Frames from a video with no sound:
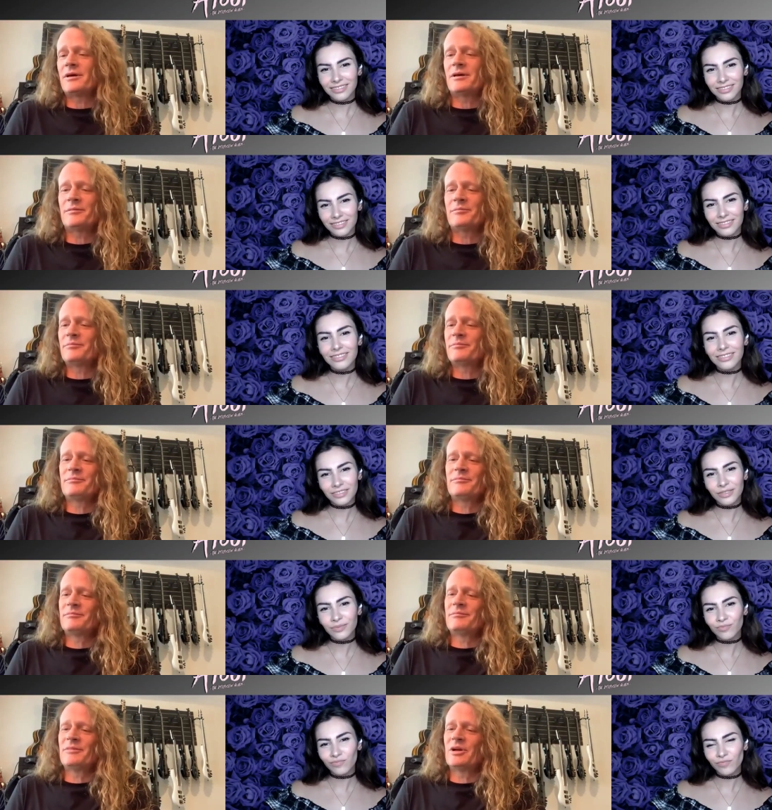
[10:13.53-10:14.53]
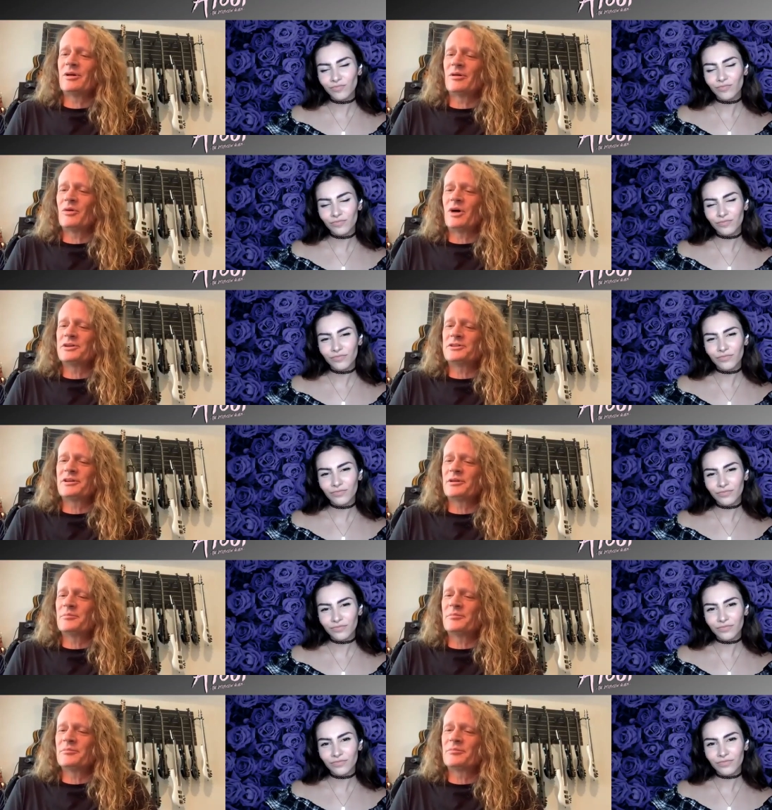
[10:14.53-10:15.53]
Speaker 1: uh, you know watch
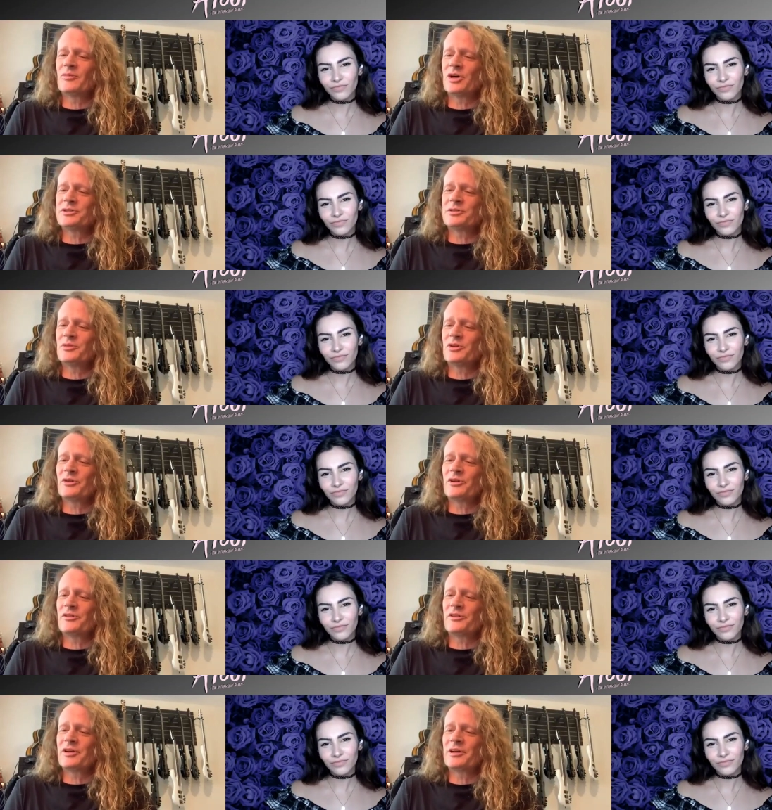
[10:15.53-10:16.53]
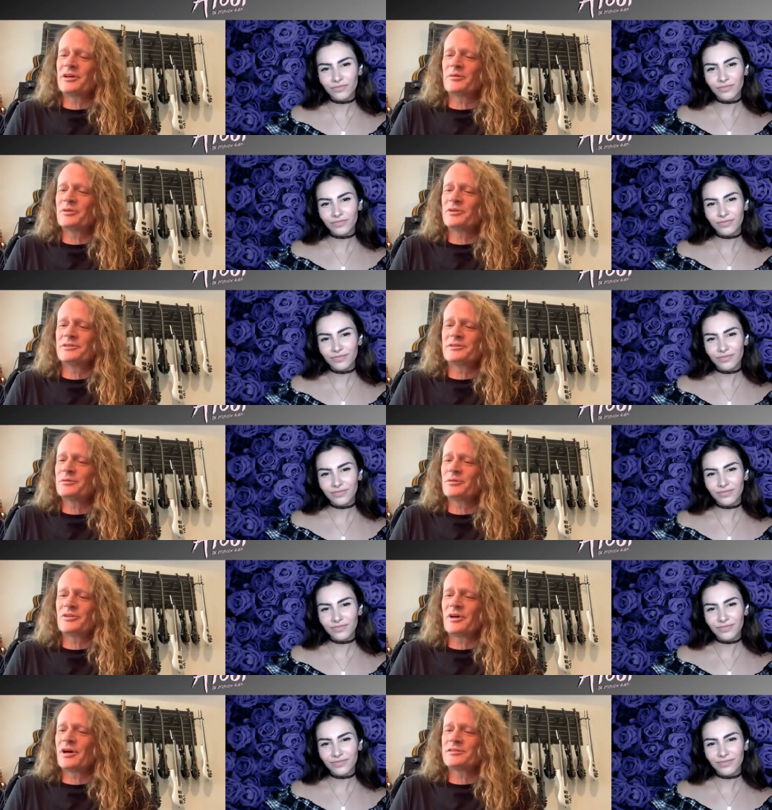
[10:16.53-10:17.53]
them watch them do their thing. It was
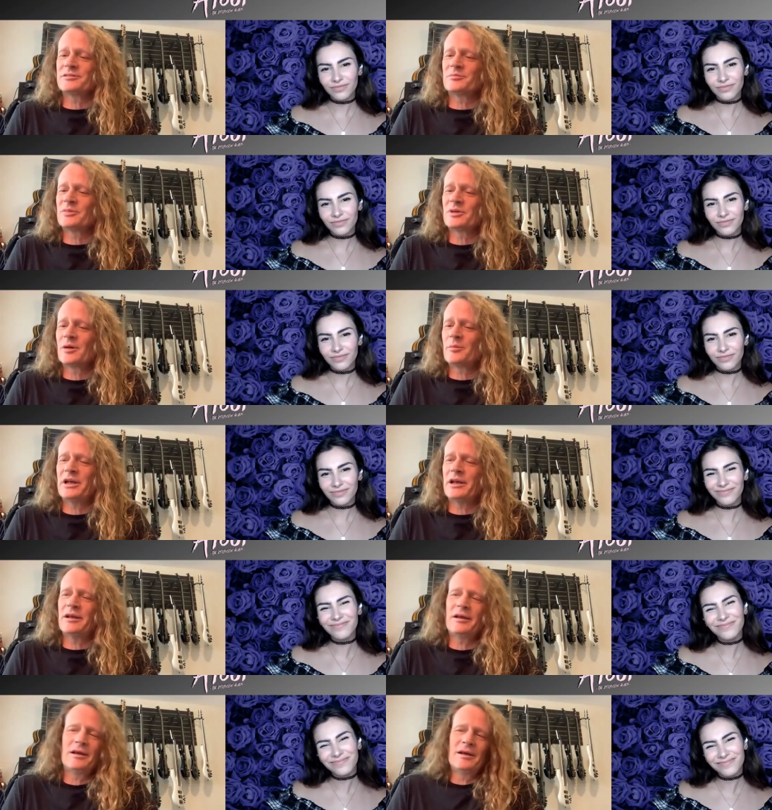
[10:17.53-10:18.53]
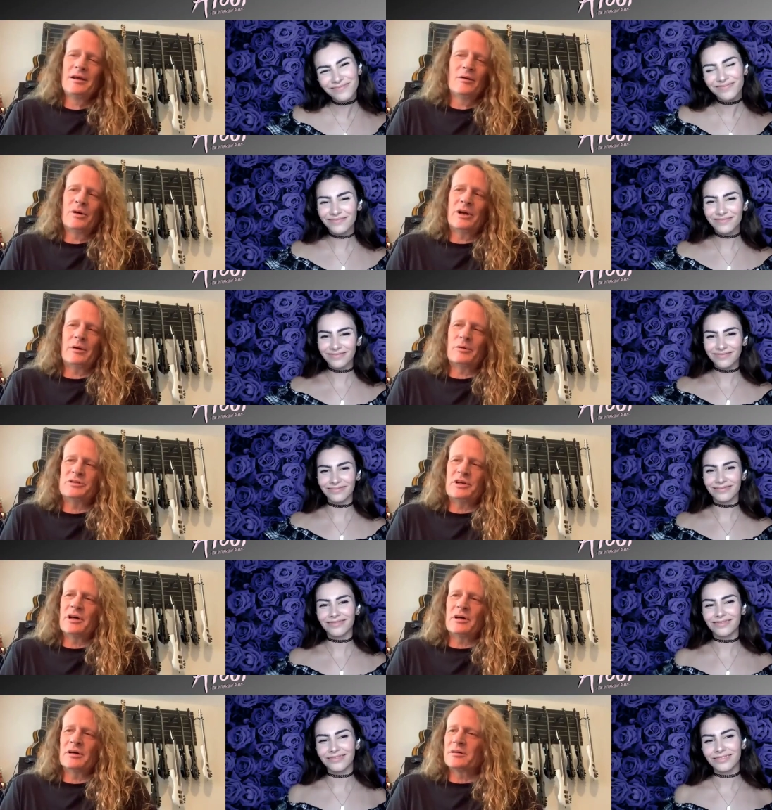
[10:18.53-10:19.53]
it was awesome. I mean, it, when I
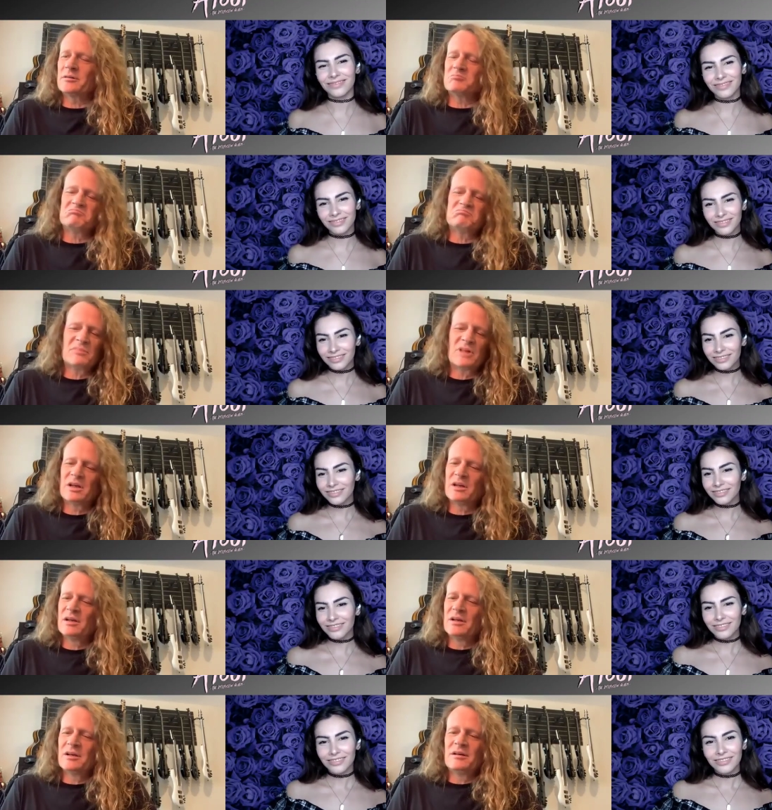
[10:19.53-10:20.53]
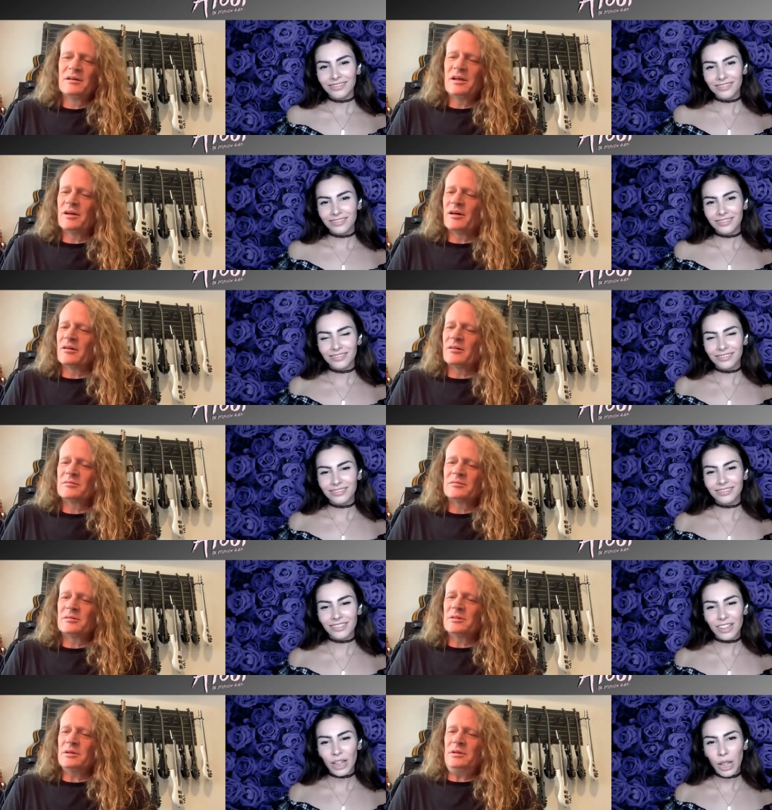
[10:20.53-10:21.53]
was young, you know.
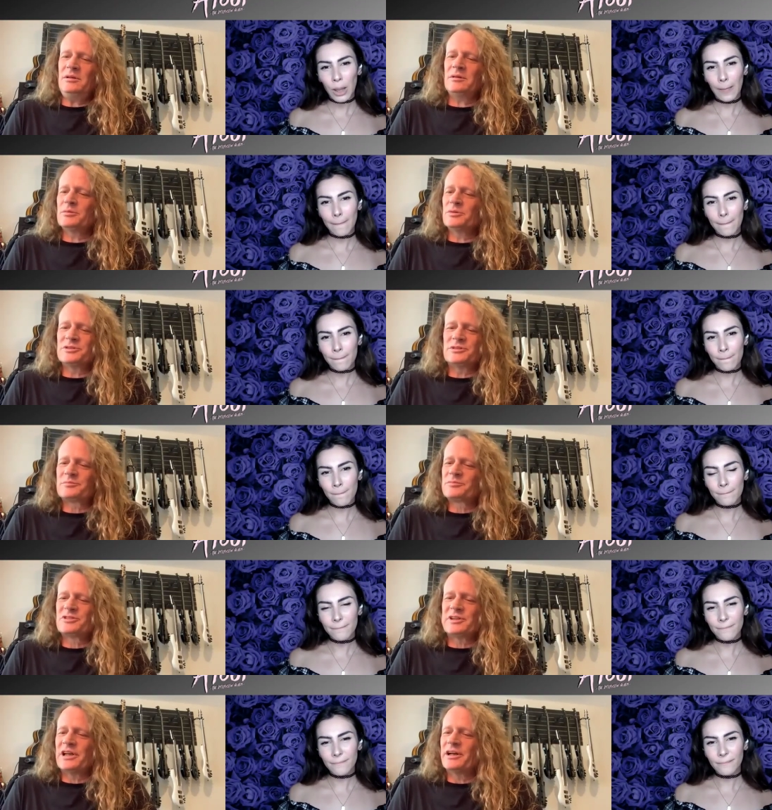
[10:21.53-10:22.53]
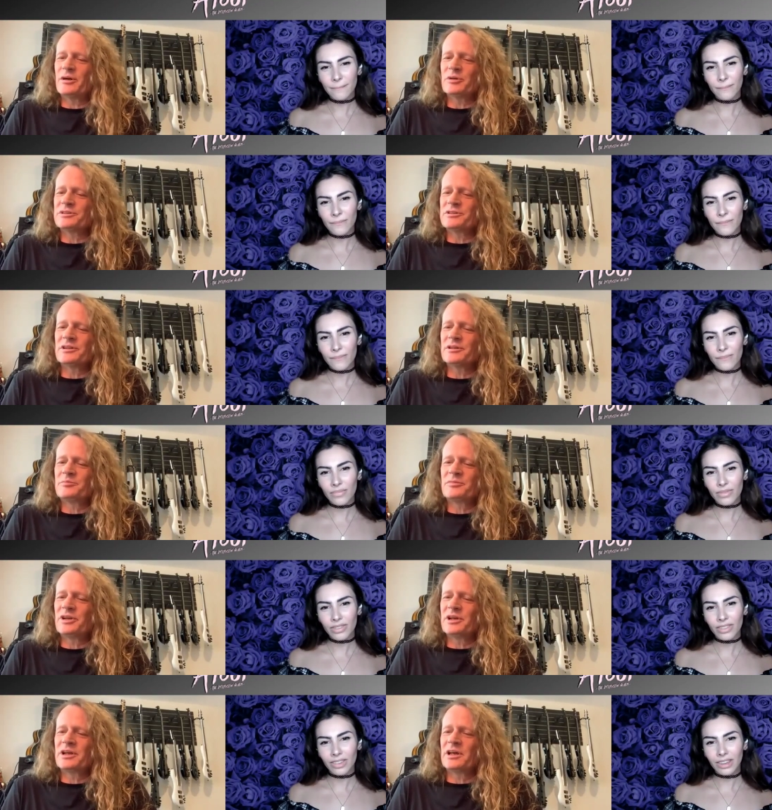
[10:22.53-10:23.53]
was Slayer was the
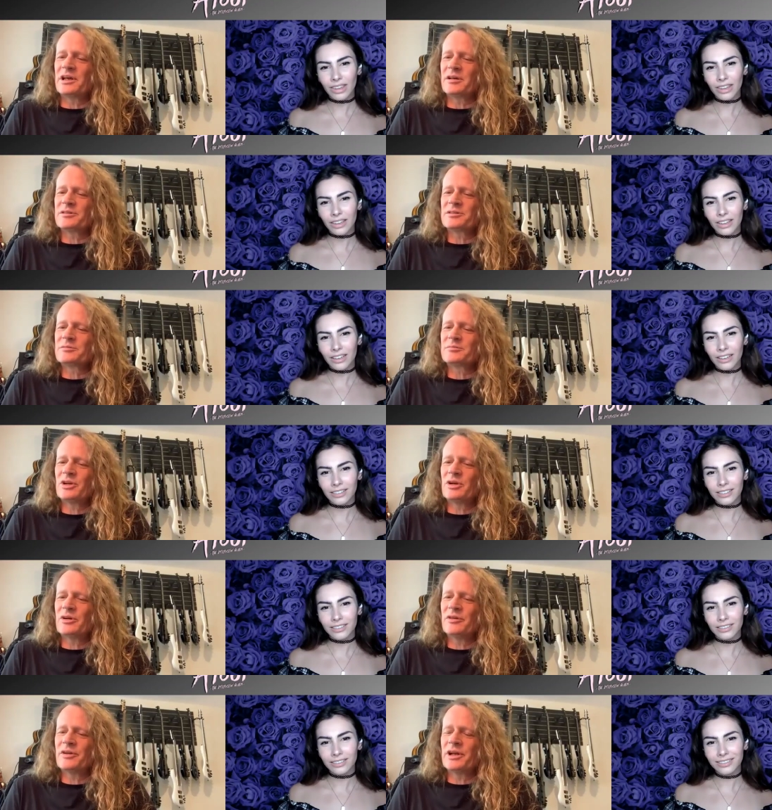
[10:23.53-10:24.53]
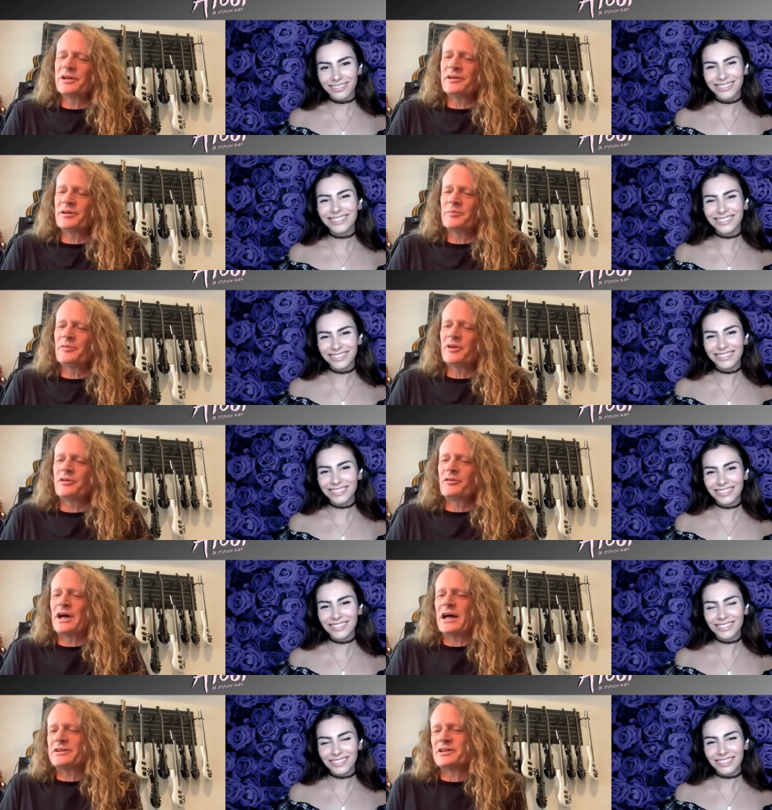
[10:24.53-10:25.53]
the kings, you know, even at the the
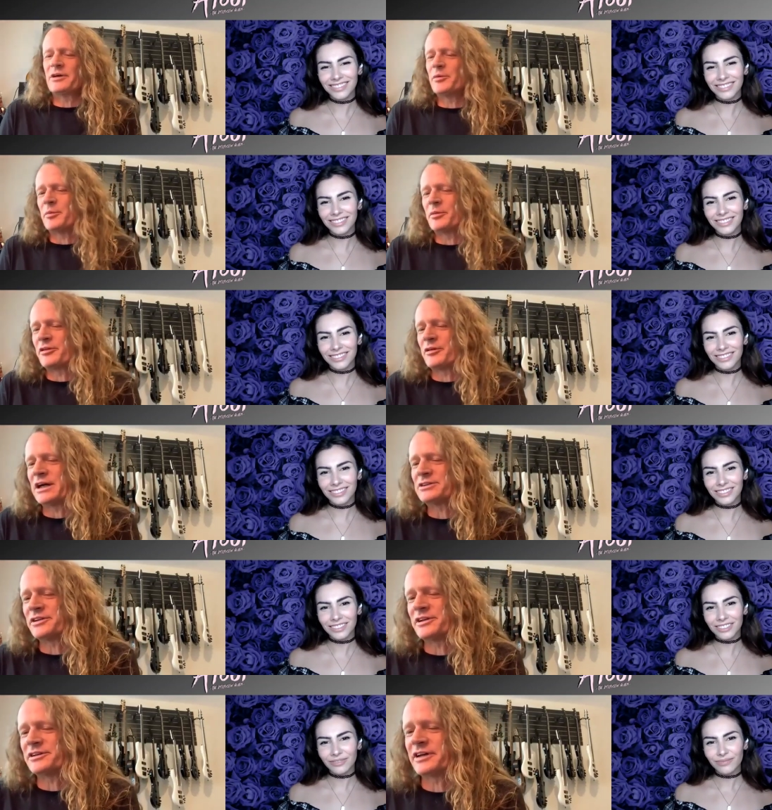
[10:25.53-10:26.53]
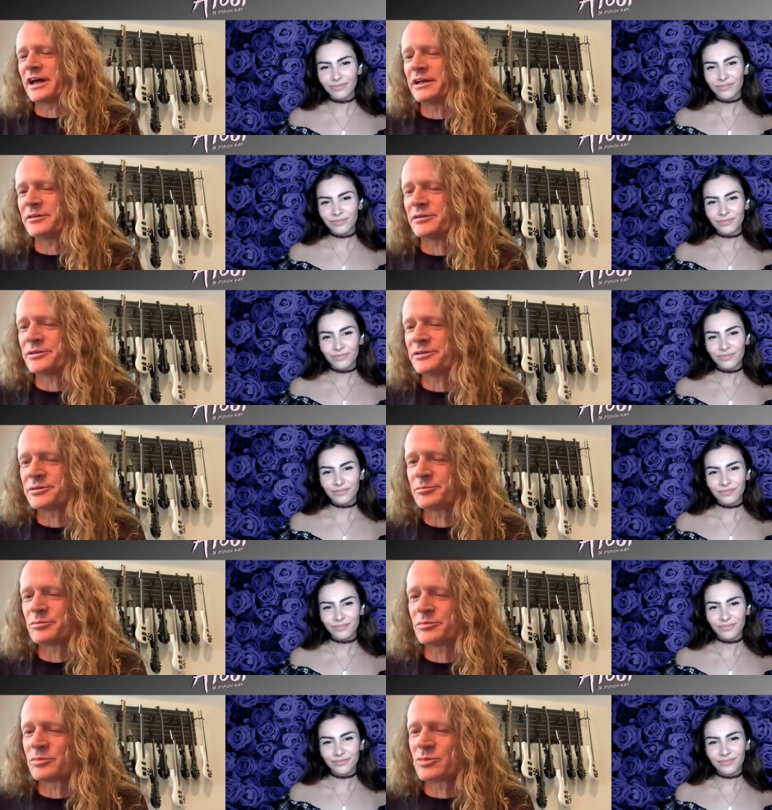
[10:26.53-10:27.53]
Thrash. I remember Thrash of the
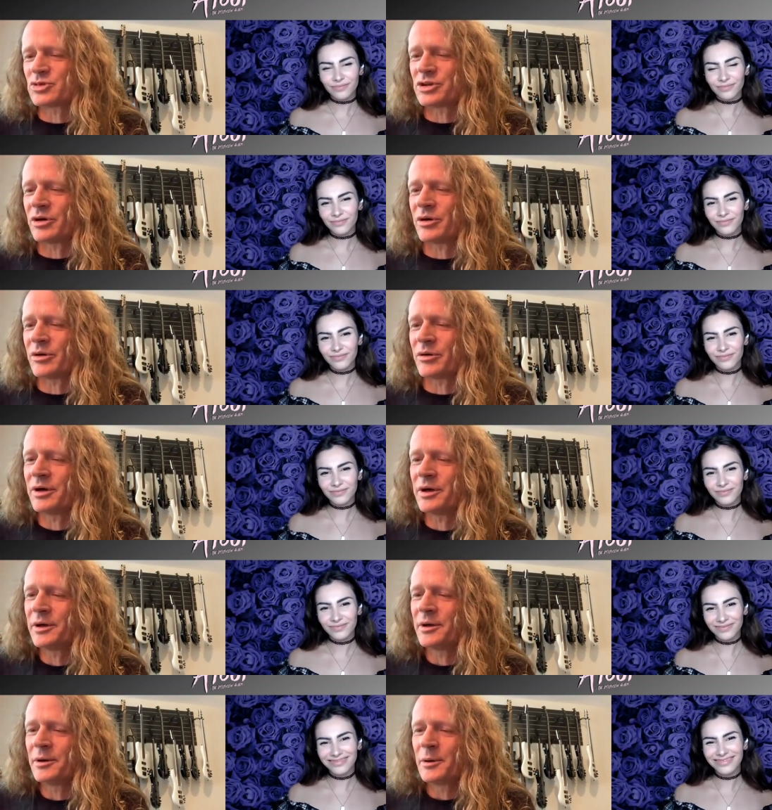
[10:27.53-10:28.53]
Titans show,